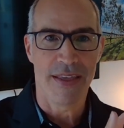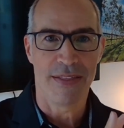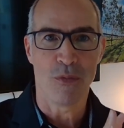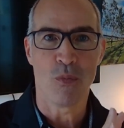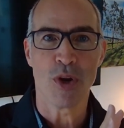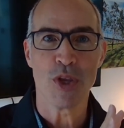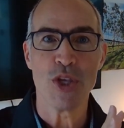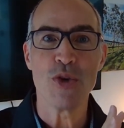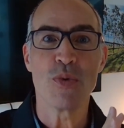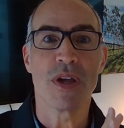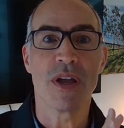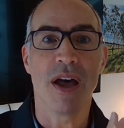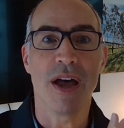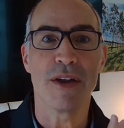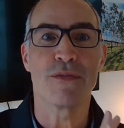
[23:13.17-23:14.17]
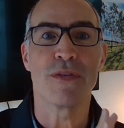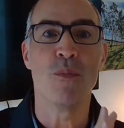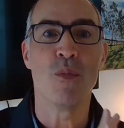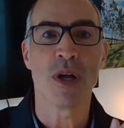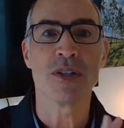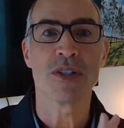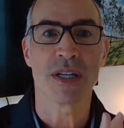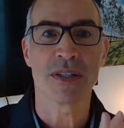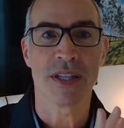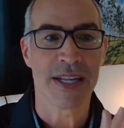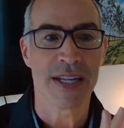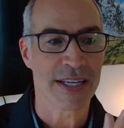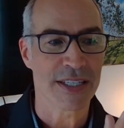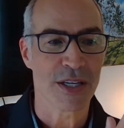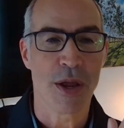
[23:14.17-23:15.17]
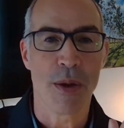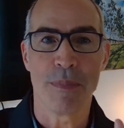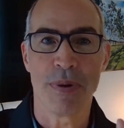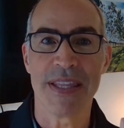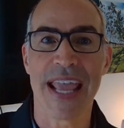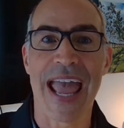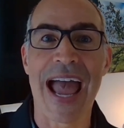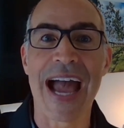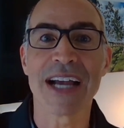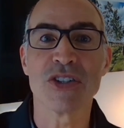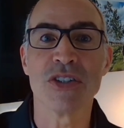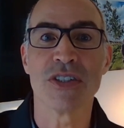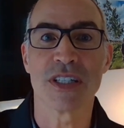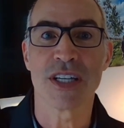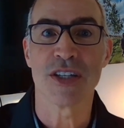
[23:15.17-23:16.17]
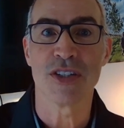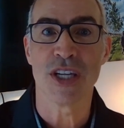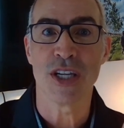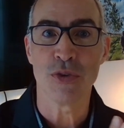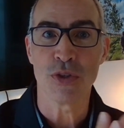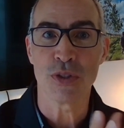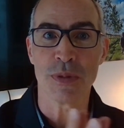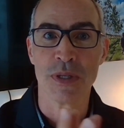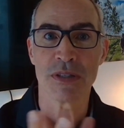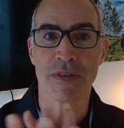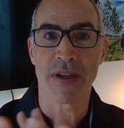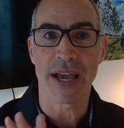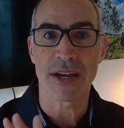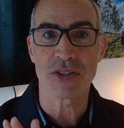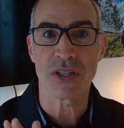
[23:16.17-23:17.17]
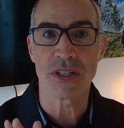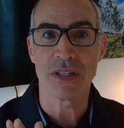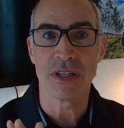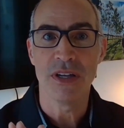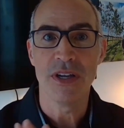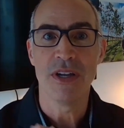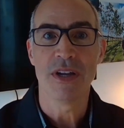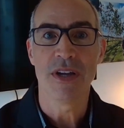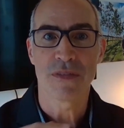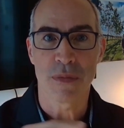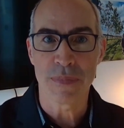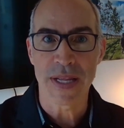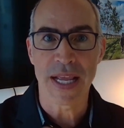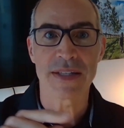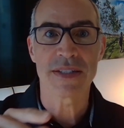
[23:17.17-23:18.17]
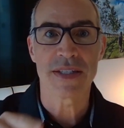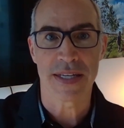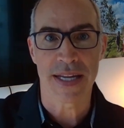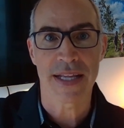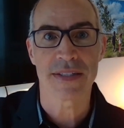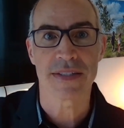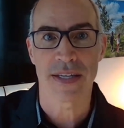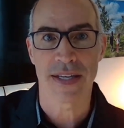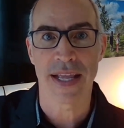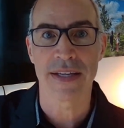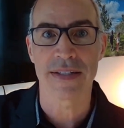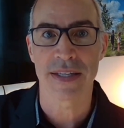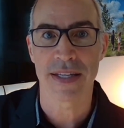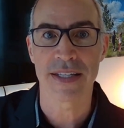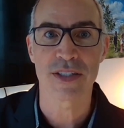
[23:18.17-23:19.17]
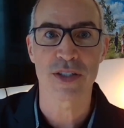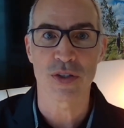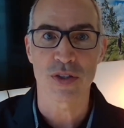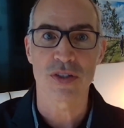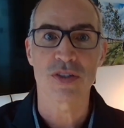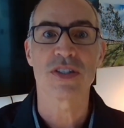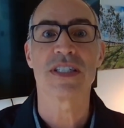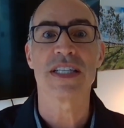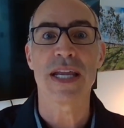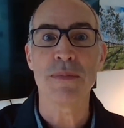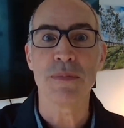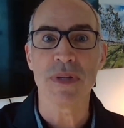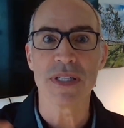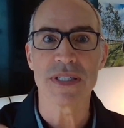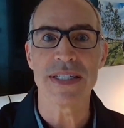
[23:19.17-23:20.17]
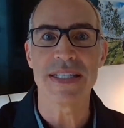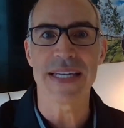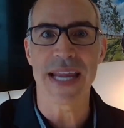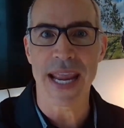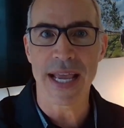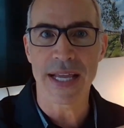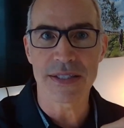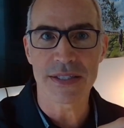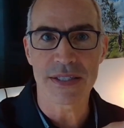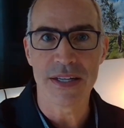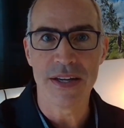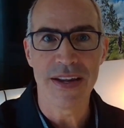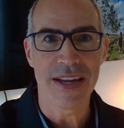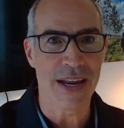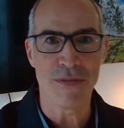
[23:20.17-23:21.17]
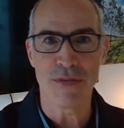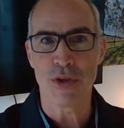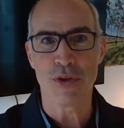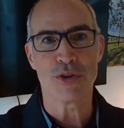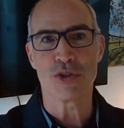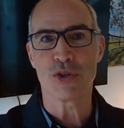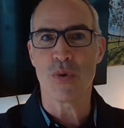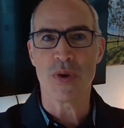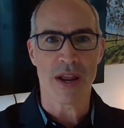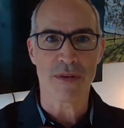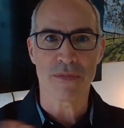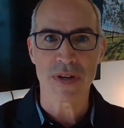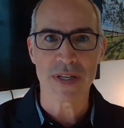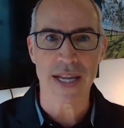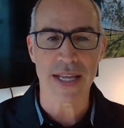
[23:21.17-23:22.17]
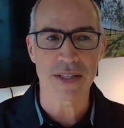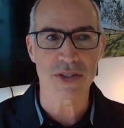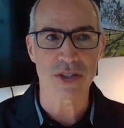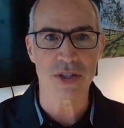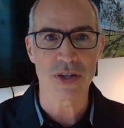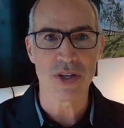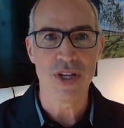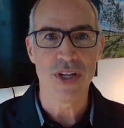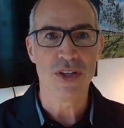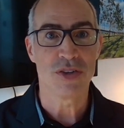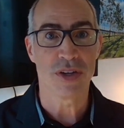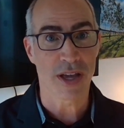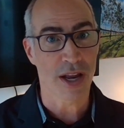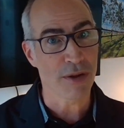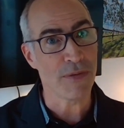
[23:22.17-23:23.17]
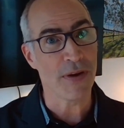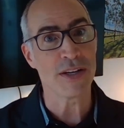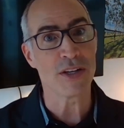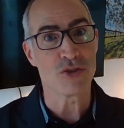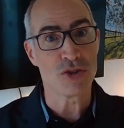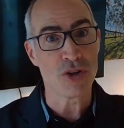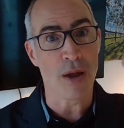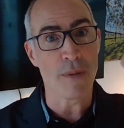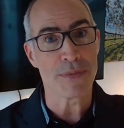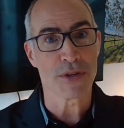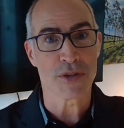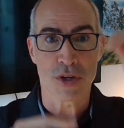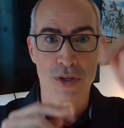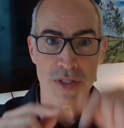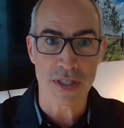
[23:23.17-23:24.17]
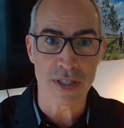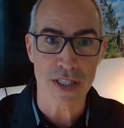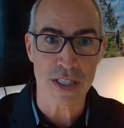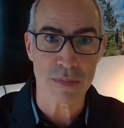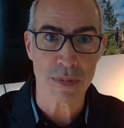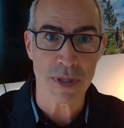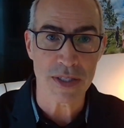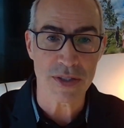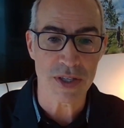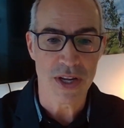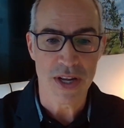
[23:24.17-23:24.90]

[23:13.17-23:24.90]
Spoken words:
where you cut from one shot to the next, but the action's a continuous piece of action from dance to dance to dance to dance to the seamless dance, even though you're showing every dancer. So you got to find a jump that turns into the splits,